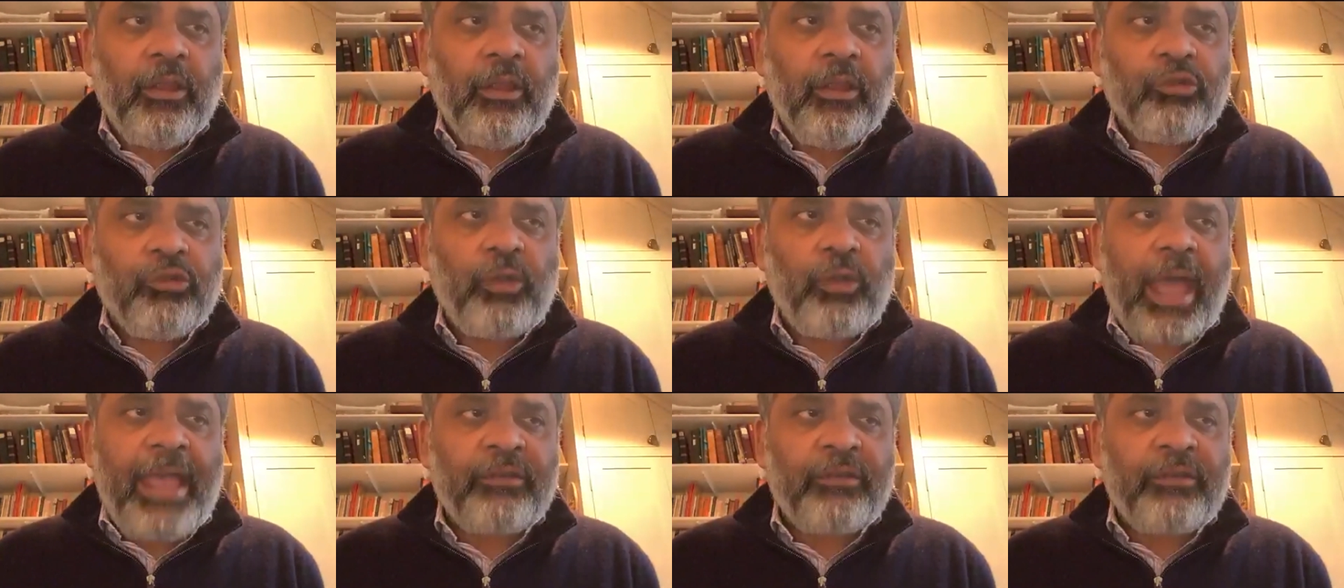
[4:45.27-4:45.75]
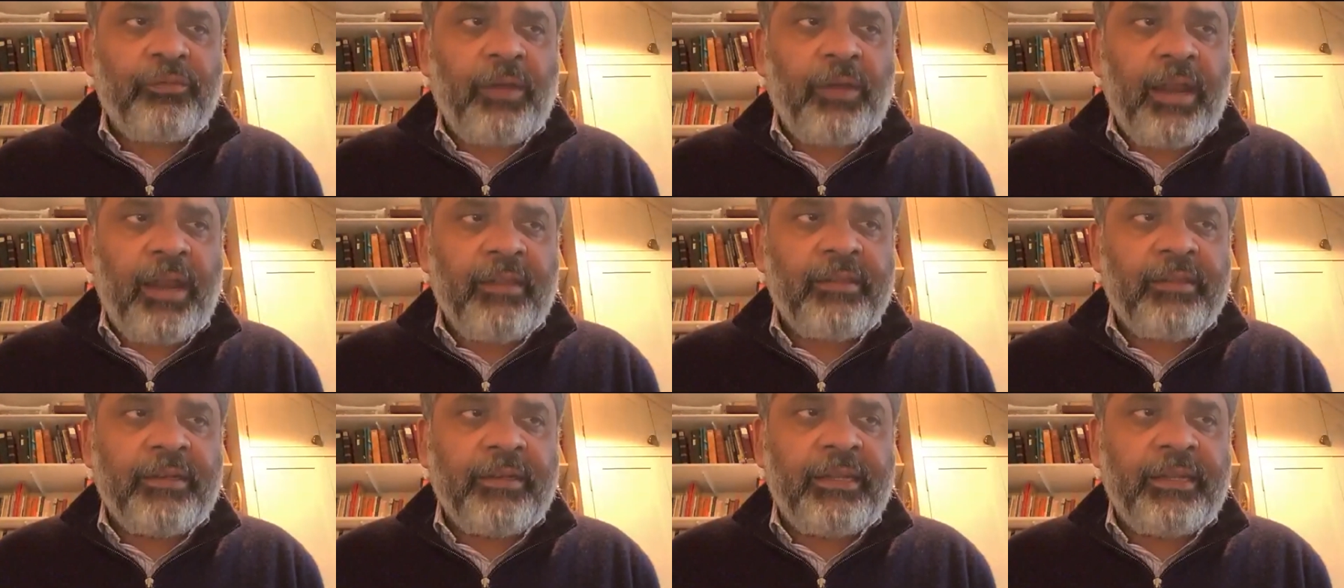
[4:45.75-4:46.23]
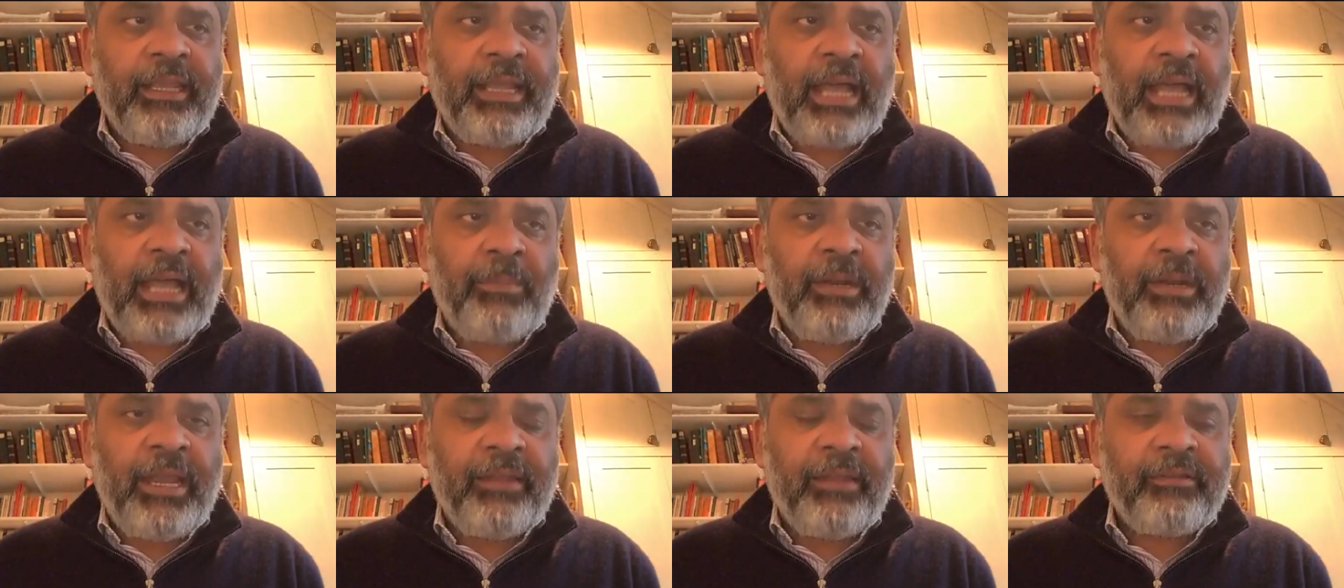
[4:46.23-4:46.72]
So as far as a
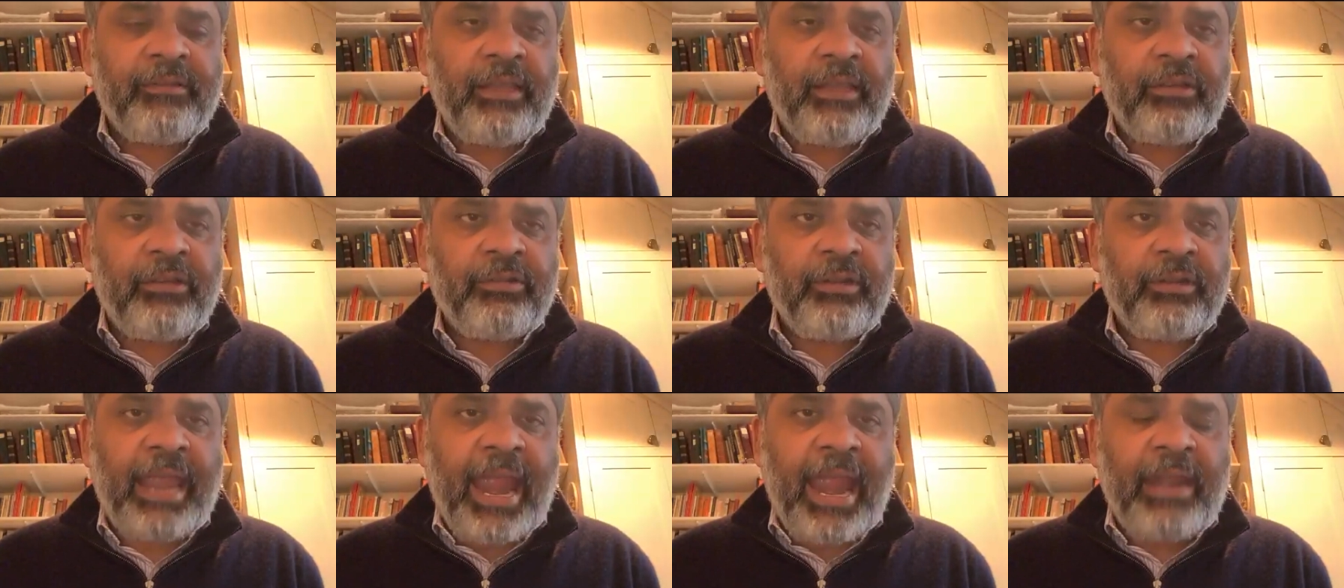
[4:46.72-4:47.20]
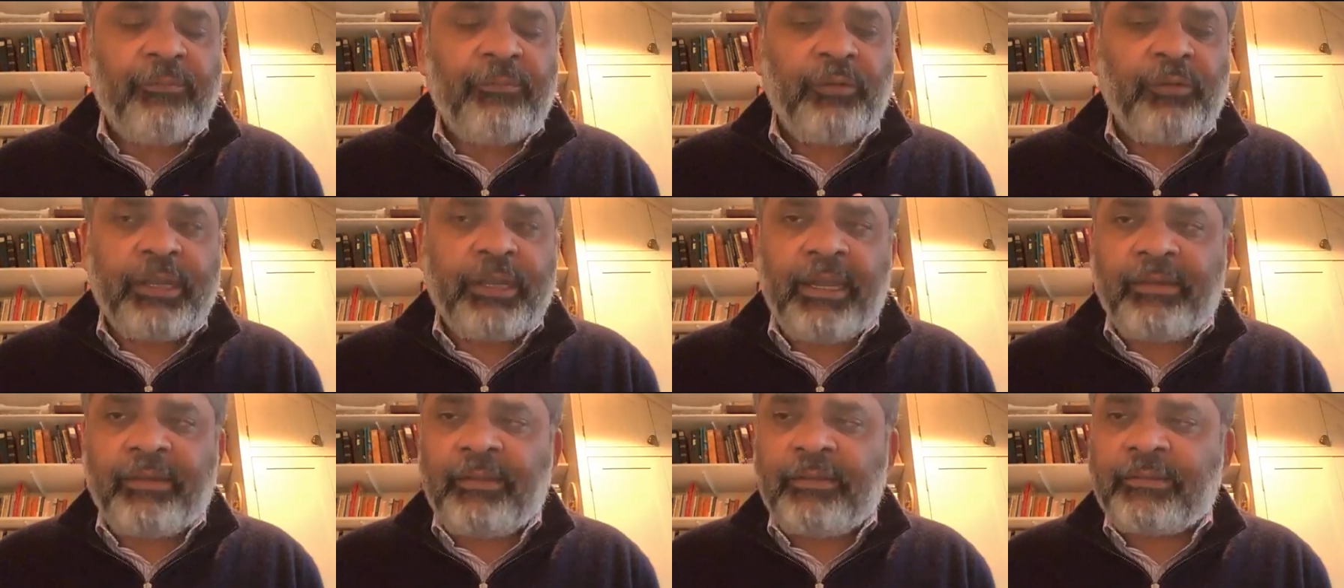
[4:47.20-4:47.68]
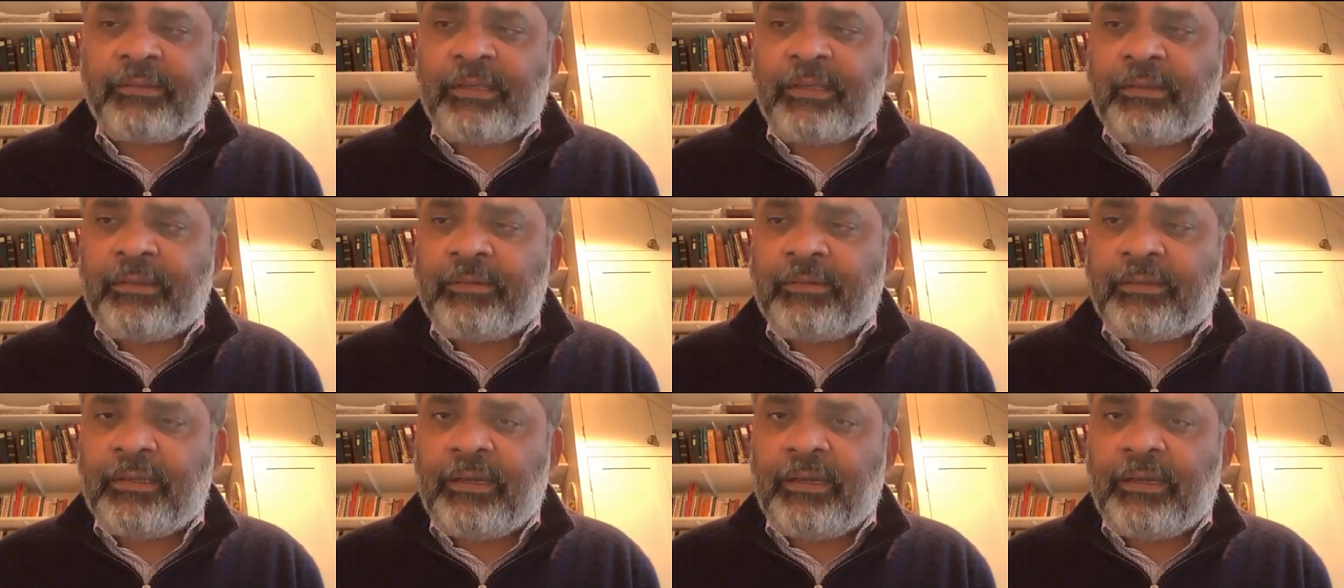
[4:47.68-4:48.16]
decarbonization advocate is
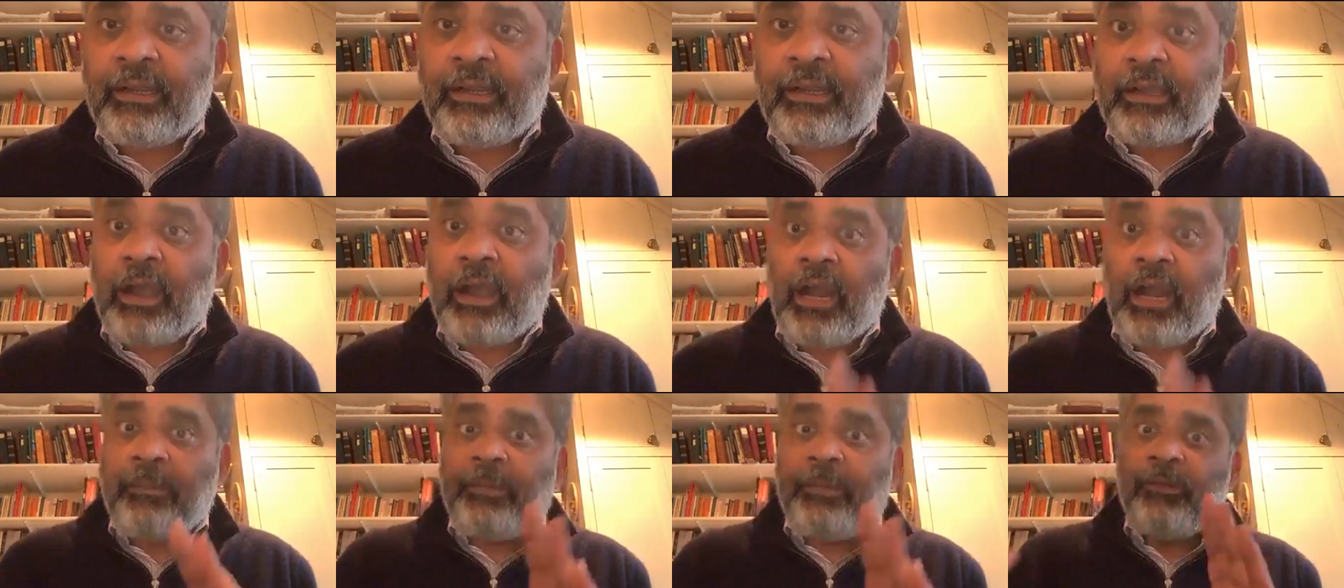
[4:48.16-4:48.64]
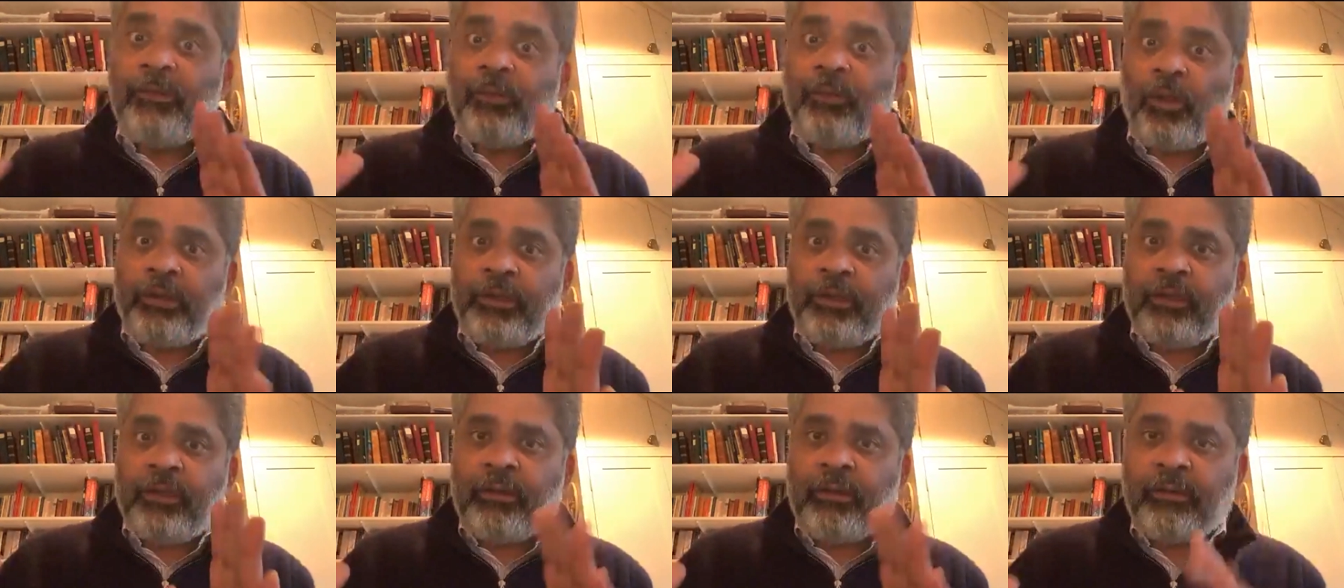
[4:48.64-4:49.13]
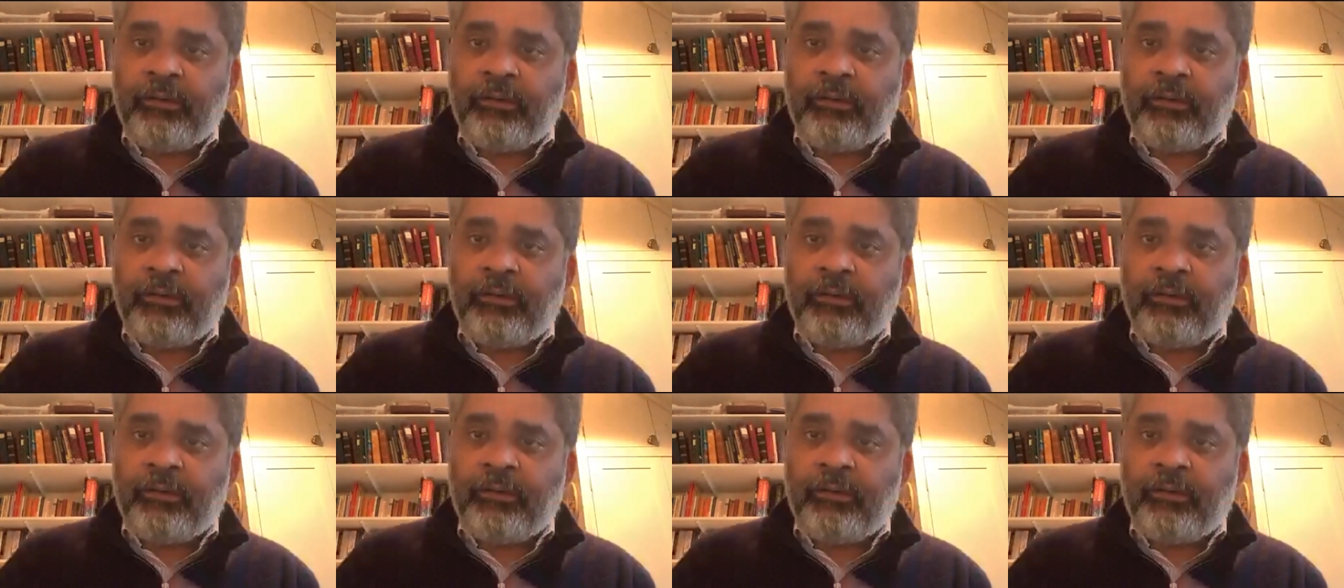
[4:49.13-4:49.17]
concerned, a carbon warrior,